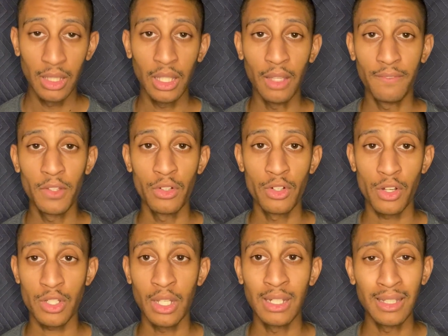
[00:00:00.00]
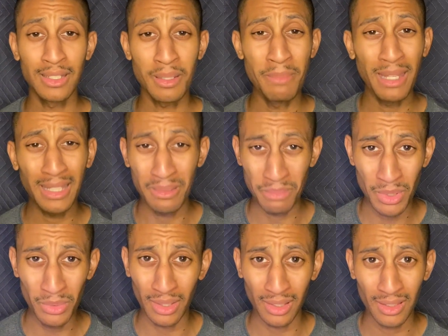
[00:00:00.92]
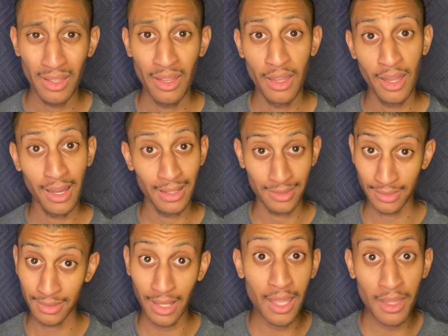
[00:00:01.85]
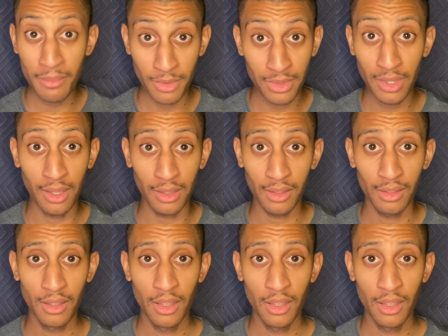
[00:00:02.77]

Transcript: If you're just getting into making music, same thing.